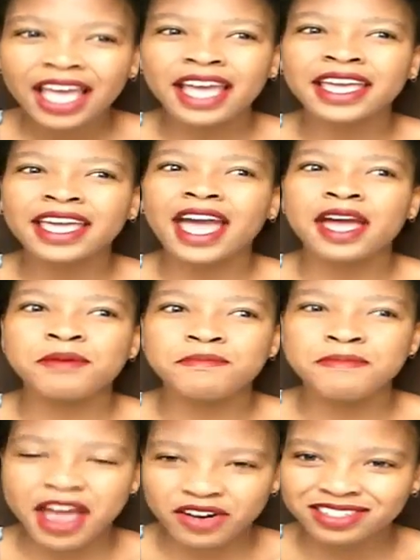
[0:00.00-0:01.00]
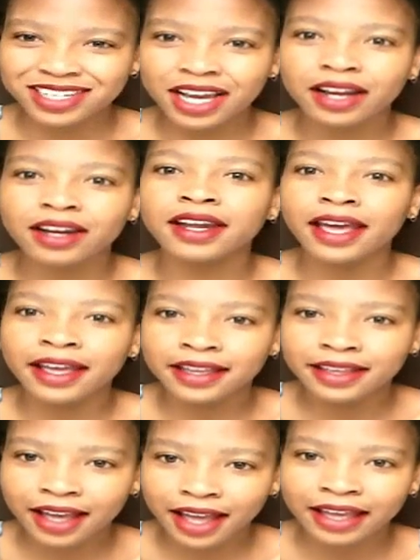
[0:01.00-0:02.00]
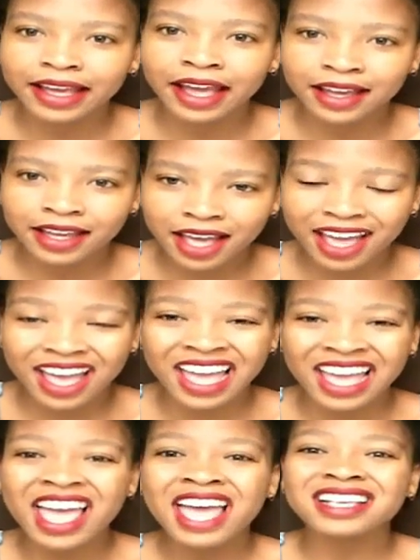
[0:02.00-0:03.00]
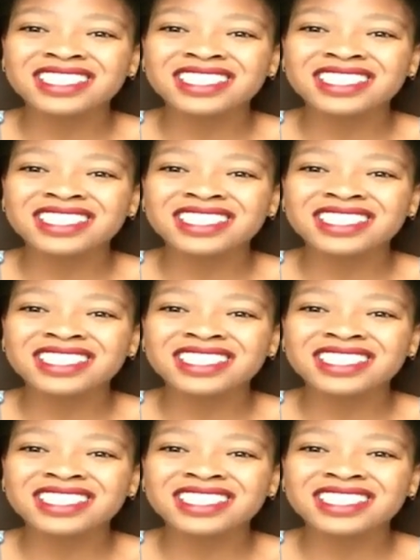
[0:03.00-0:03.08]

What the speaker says: aka Mary Jane, aka